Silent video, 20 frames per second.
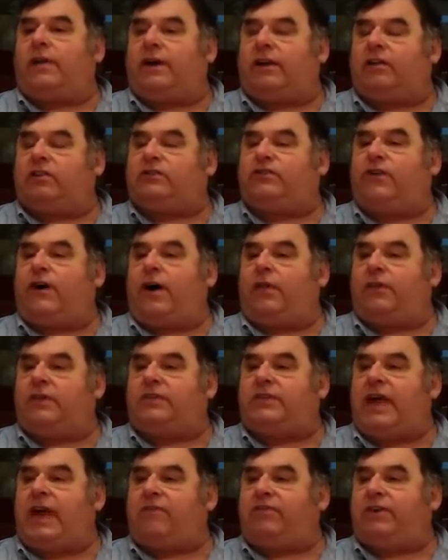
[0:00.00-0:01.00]
like his
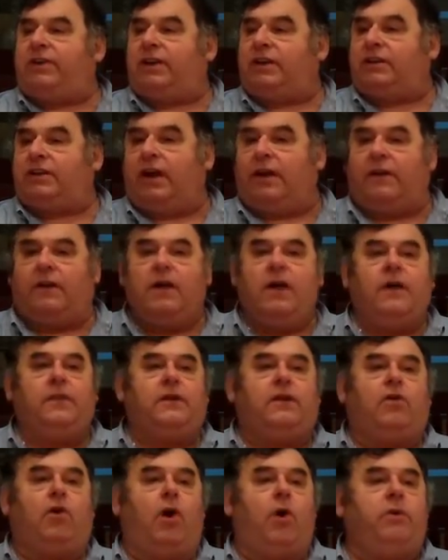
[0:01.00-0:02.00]
father David had done.
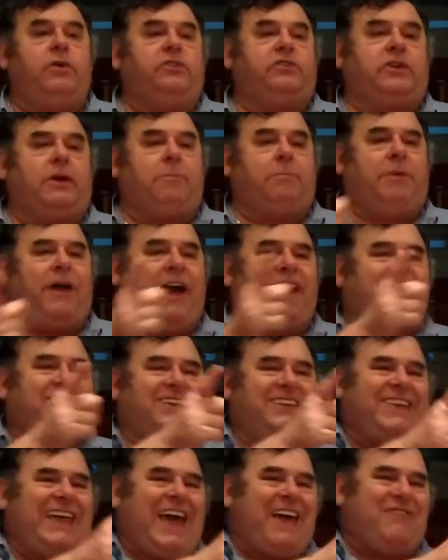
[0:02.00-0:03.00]
They're always
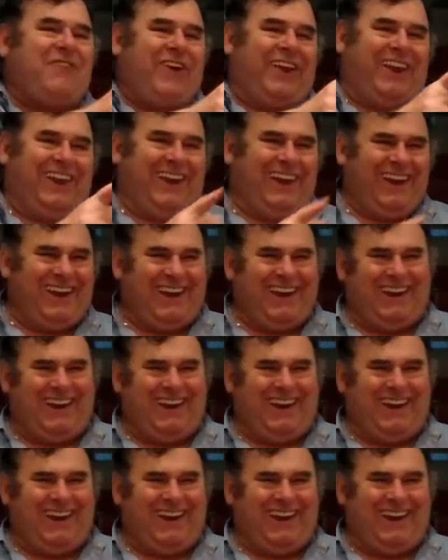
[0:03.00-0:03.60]
compared to David